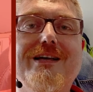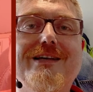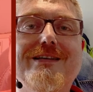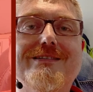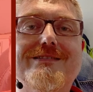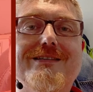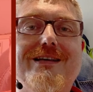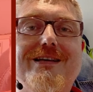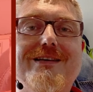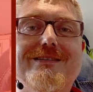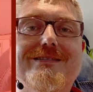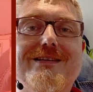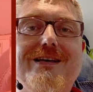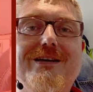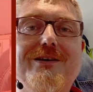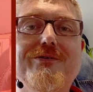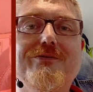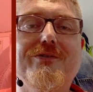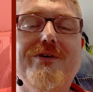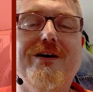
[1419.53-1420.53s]
Stay
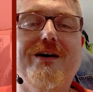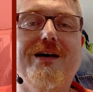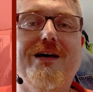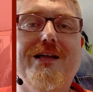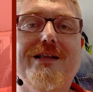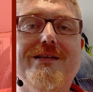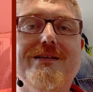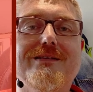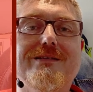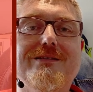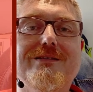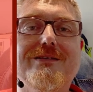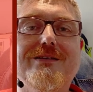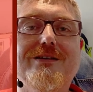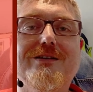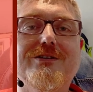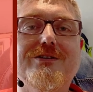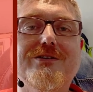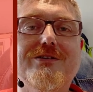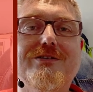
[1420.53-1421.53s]
safe, and
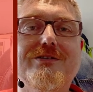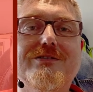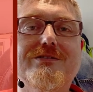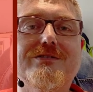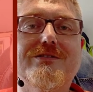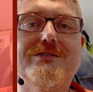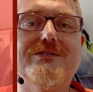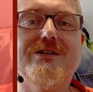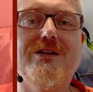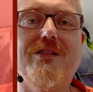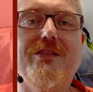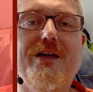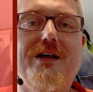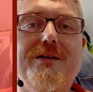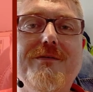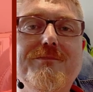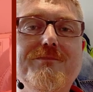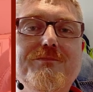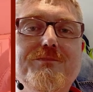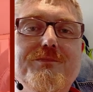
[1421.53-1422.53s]
till
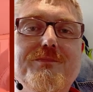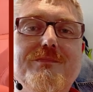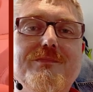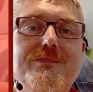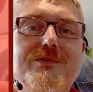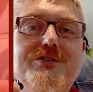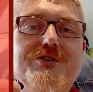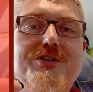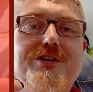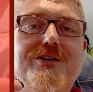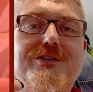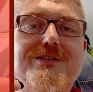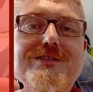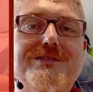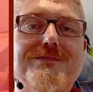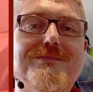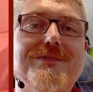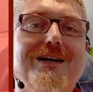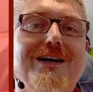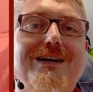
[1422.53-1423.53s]
then,
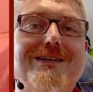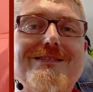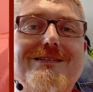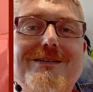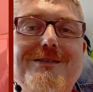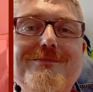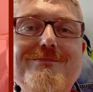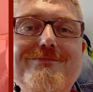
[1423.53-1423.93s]
cheers, Axel.